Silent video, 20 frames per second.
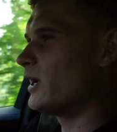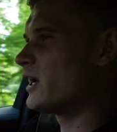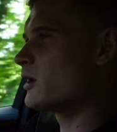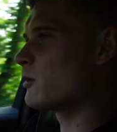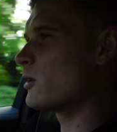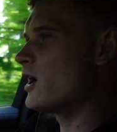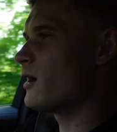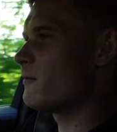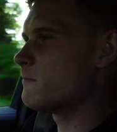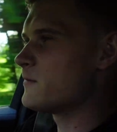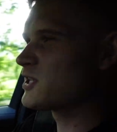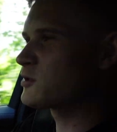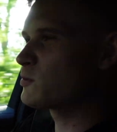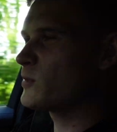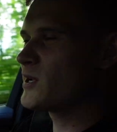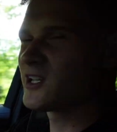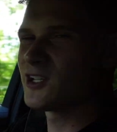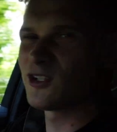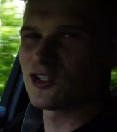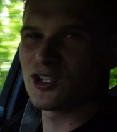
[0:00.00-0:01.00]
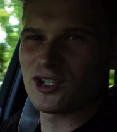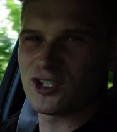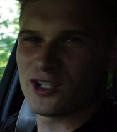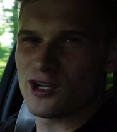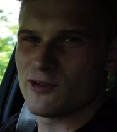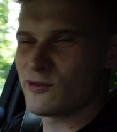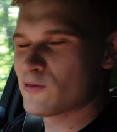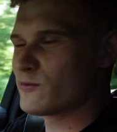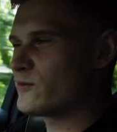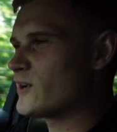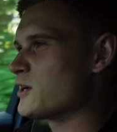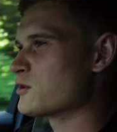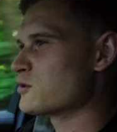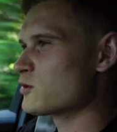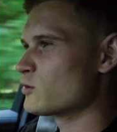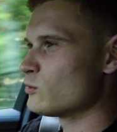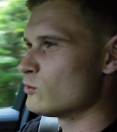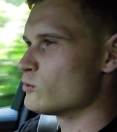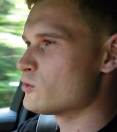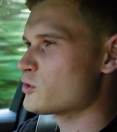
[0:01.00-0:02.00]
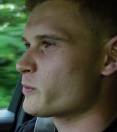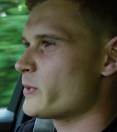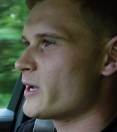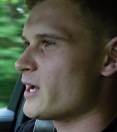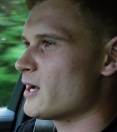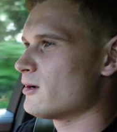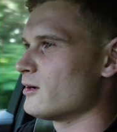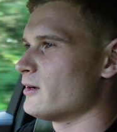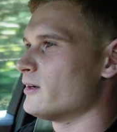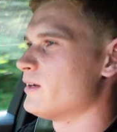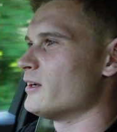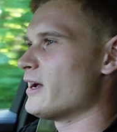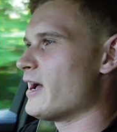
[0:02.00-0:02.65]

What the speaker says: Anyway, it's making just over 1,000 horsepower